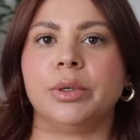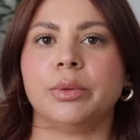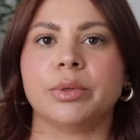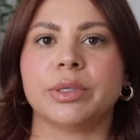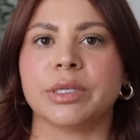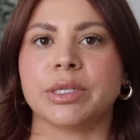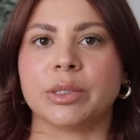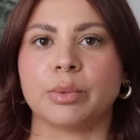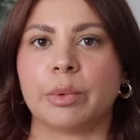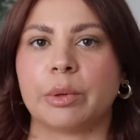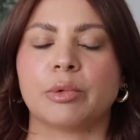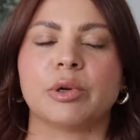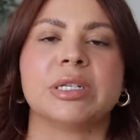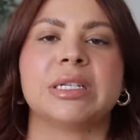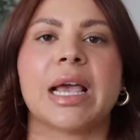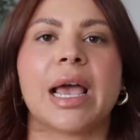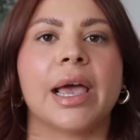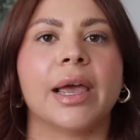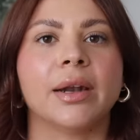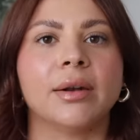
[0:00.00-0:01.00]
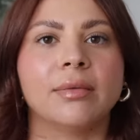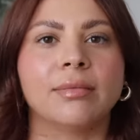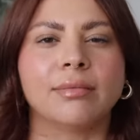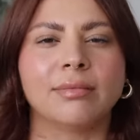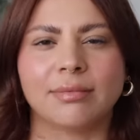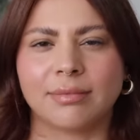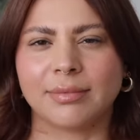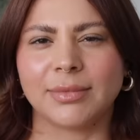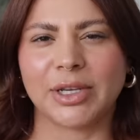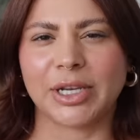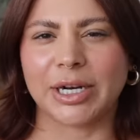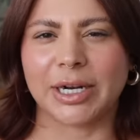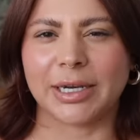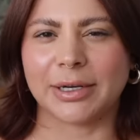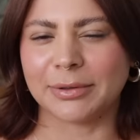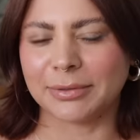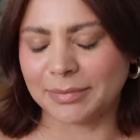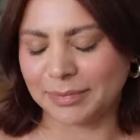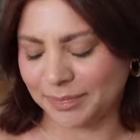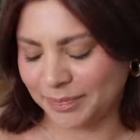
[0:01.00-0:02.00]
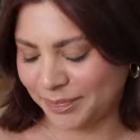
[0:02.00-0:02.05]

you since we were 10, you know?